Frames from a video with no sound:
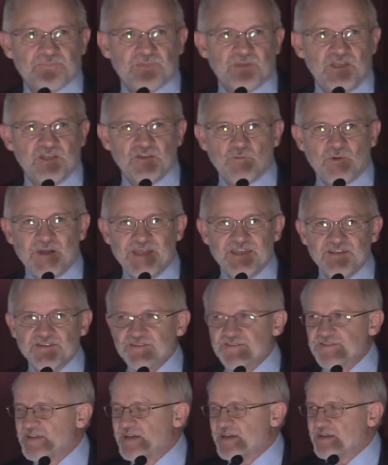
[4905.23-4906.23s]
in
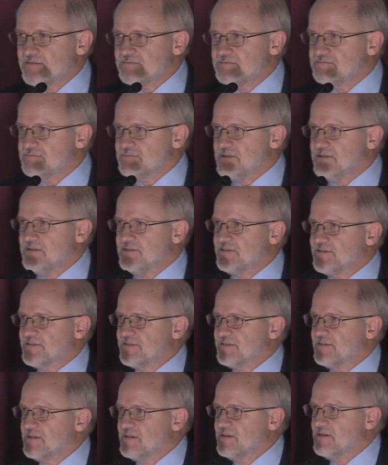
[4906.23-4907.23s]
ways that
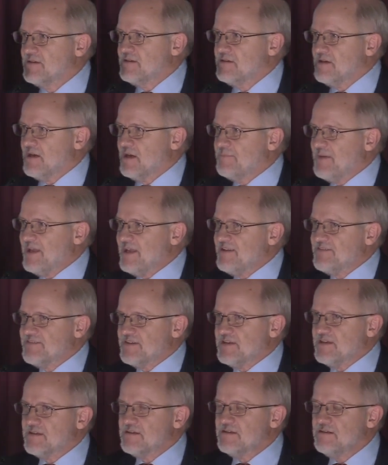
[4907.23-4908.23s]
is
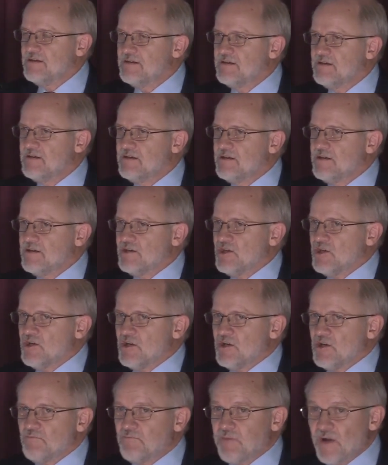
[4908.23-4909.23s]
amazing.
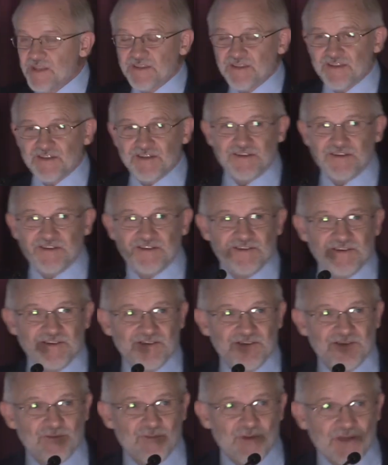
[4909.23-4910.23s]
But
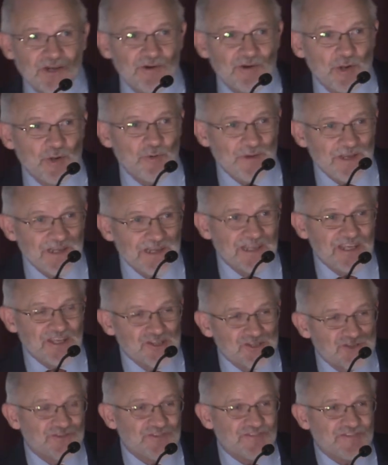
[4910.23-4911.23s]
what are they really
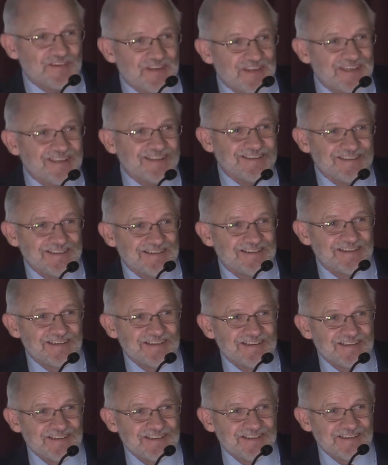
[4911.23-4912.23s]
interested in?
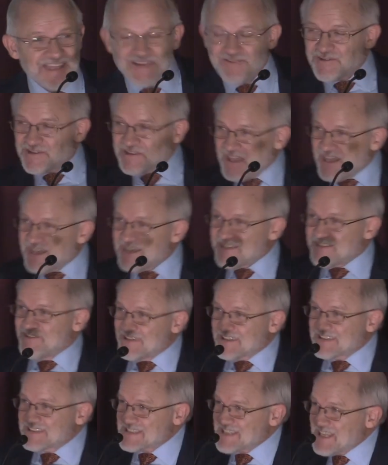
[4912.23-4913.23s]
They would like to
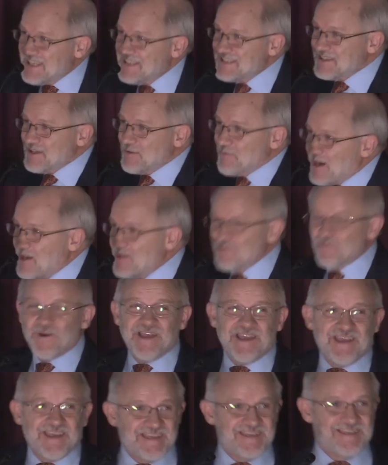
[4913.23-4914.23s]
extend the
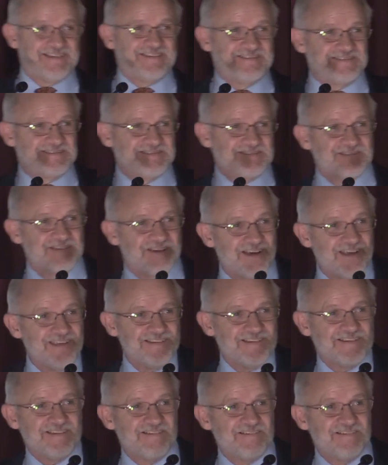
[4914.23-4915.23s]
runway, right?